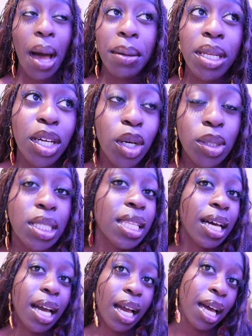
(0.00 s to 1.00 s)
I'm gonna go to
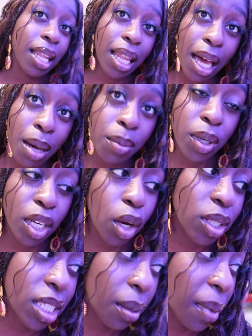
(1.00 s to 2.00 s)
the club. I'm
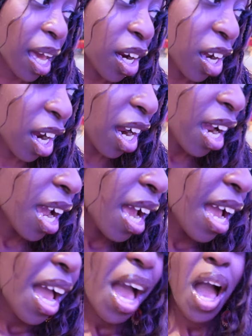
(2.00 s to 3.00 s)
gonna go to the manor.
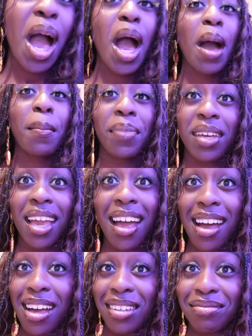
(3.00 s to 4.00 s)
But
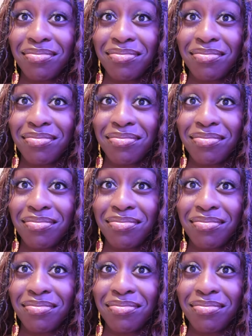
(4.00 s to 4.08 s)
yeah.